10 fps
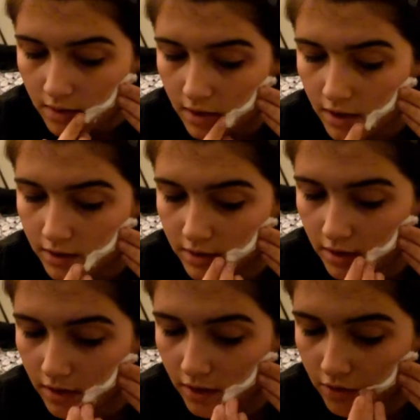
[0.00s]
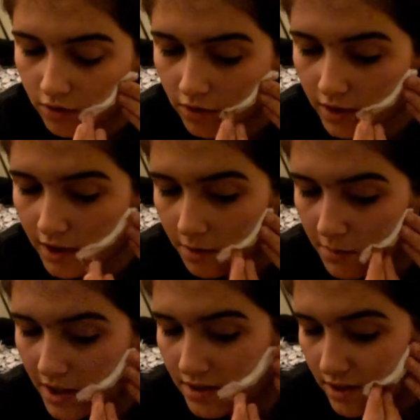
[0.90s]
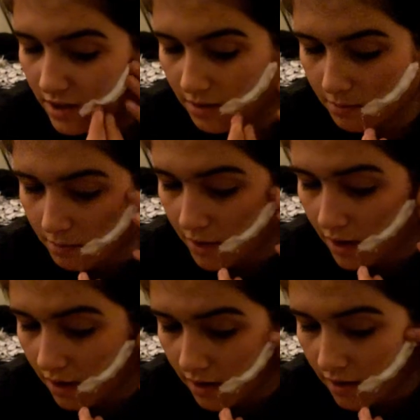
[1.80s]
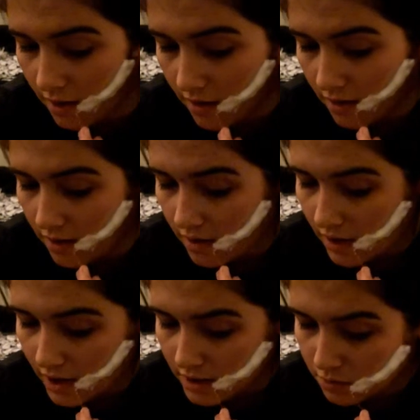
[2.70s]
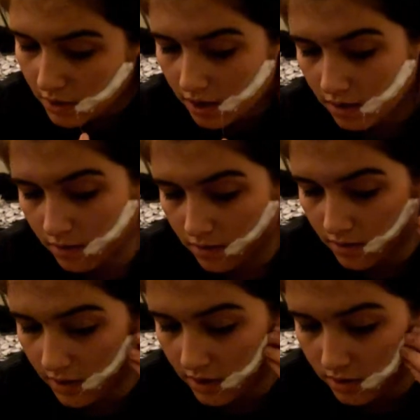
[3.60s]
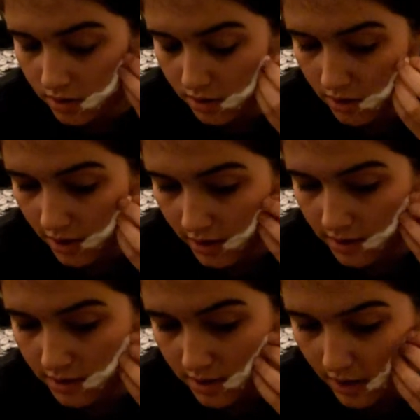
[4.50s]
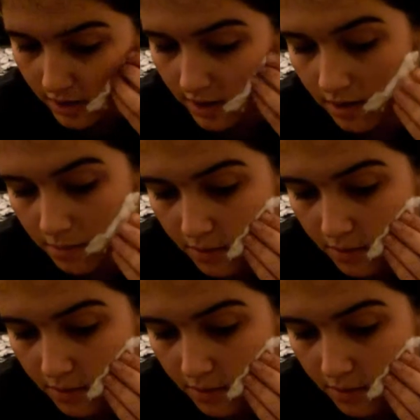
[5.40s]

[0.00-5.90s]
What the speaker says: and it's going to look really messy, but as we go, it should like tidy up.